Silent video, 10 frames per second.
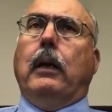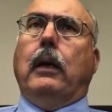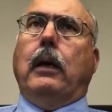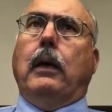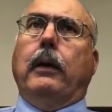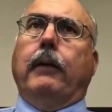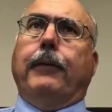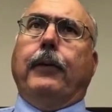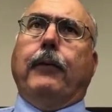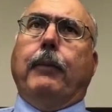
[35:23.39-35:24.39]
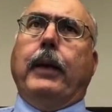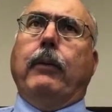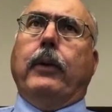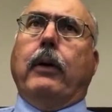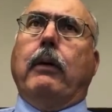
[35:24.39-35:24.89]
uh, if you're familiar
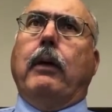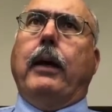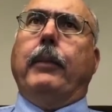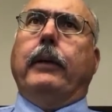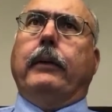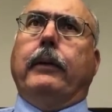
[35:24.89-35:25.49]
with our climate,